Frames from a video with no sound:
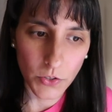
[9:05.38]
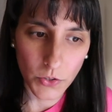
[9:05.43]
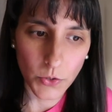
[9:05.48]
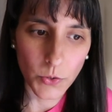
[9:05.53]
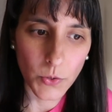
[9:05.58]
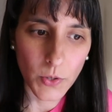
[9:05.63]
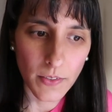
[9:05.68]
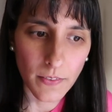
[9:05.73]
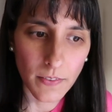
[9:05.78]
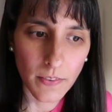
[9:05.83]

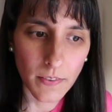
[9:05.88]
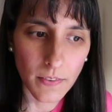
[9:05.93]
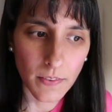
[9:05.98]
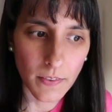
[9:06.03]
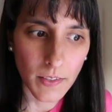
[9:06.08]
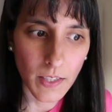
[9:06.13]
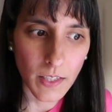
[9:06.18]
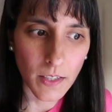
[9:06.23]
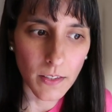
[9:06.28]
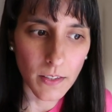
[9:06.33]
you can
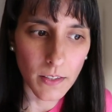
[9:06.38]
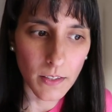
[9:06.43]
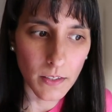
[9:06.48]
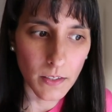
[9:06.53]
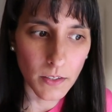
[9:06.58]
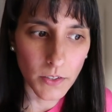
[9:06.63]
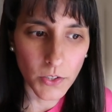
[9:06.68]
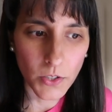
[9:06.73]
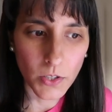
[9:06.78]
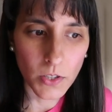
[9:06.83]
see
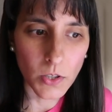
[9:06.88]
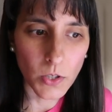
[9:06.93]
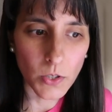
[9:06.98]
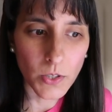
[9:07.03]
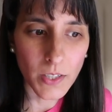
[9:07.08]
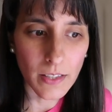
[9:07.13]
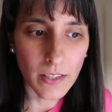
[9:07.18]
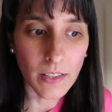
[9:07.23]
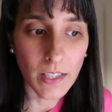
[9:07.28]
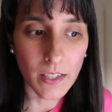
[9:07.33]
that, you can
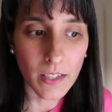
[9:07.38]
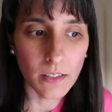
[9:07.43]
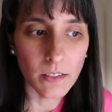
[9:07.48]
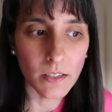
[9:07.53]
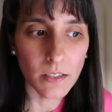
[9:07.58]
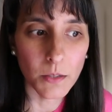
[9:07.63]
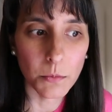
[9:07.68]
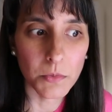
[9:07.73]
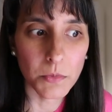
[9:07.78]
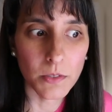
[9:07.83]
look at that in
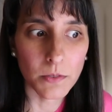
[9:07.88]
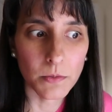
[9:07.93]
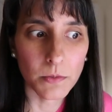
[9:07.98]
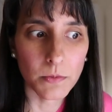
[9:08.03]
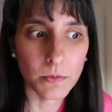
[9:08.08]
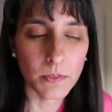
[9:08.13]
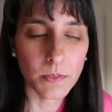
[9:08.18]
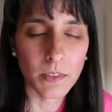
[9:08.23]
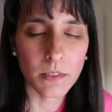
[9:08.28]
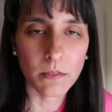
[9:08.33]
terms
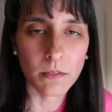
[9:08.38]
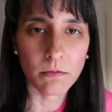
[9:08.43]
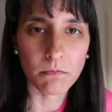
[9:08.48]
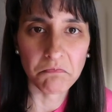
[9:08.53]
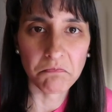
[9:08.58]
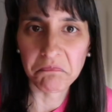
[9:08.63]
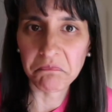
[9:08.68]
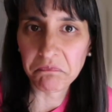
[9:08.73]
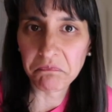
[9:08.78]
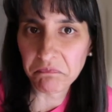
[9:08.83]
of
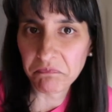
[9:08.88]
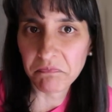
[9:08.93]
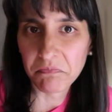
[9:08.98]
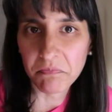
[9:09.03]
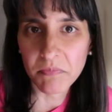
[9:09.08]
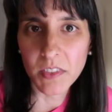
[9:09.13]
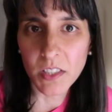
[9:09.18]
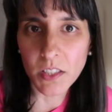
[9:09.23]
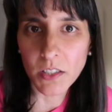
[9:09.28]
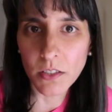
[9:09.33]

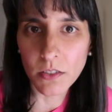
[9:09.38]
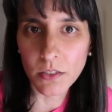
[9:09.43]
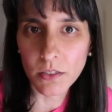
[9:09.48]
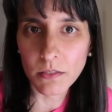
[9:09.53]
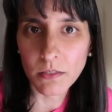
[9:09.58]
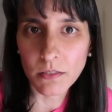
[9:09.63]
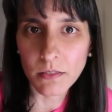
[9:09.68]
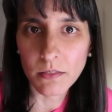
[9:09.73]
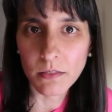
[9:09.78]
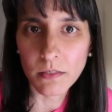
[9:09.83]

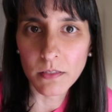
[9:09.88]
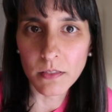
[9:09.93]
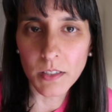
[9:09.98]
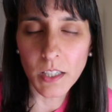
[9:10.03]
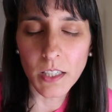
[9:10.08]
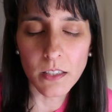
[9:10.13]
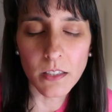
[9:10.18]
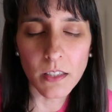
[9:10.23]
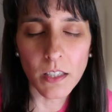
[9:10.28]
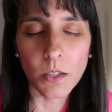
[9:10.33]
digital.
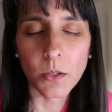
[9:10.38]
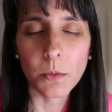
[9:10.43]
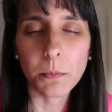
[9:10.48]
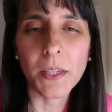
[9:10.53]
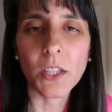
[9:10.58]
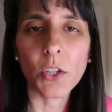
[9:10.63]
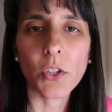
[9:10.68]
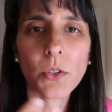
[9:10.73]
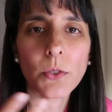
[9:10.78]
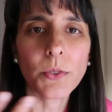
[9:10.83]
Right? So there could
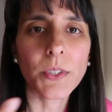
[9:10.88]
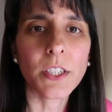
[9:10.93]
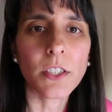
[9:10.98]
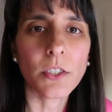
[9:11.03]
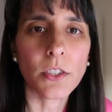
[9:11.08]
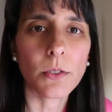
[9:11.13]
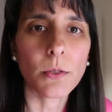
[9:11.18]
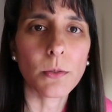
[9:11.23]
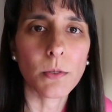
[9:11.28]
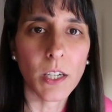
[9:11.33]
be new
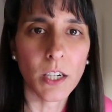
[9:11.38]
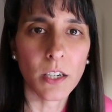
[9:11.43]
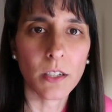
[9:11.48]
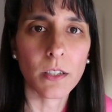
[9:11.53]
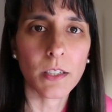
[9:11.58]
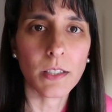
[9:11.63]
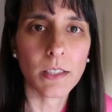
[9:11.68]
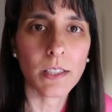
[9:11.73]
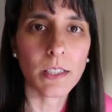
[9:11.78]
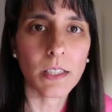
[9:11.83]
digital
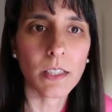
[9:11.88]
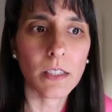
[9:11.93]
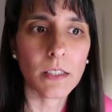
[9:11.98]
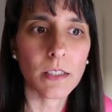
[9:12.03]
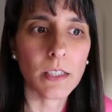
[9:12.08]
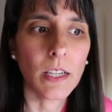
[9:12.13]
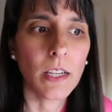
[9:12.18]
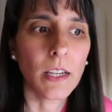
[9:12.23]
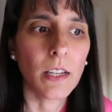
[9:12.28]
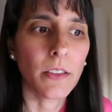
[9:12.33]

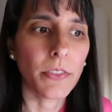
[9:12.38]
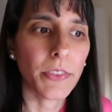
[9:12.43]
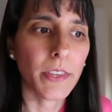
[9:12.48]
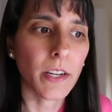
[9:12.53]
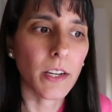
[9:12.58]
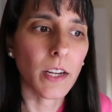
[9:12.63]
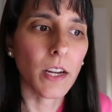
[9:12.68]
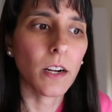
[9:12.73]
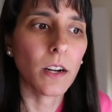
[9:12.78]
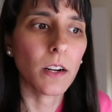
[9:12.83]
currencies
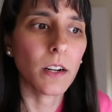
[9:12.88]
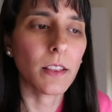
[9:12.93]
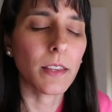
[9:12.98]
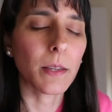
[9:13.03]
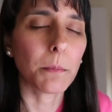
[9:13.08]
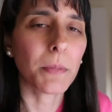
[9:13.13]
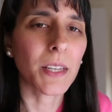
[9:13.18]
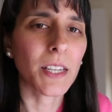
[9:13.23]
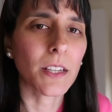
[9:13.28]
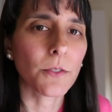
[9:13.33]
that are
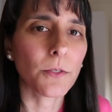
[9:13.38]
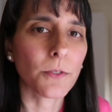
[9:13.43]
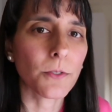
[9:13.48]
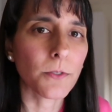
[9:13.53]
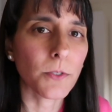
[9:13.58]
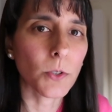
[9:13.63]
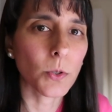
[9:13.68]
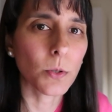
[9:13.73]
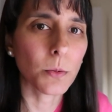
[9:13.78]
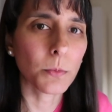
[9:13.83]
currently being
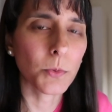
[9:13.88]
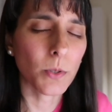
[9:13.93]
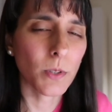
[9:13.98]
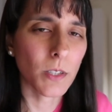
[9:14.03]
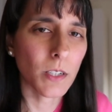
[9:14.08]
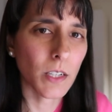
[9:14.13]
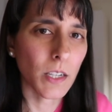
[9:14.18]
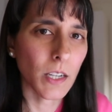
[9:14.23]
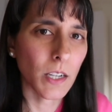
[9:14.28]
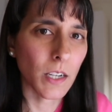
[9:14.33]
formed or
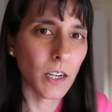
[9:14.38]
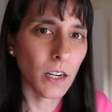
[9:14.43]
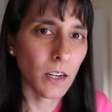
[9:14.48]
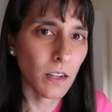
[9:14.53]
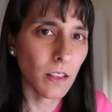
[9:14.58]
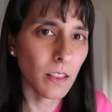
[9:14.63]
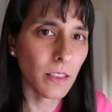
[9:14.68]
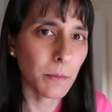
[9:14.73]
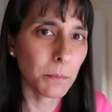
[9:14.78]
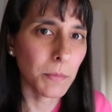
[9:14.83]
that are
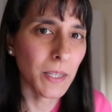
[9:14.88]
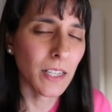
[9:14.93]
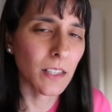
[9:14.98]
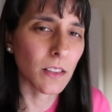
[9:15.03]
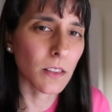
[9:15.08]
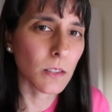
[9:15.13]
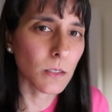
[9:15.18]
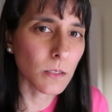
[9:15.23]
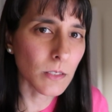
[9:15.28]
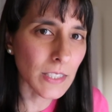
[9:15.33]
currently
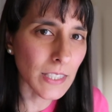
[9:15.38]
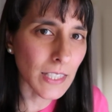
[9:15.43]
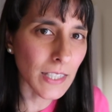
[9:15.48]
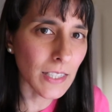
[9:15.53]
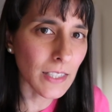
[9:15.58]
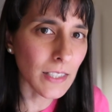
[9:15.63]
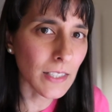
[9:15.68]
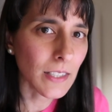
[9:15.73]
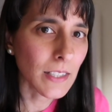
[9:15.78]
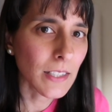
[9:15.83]
being looked
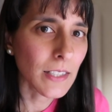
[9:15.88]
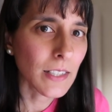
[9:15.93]
at,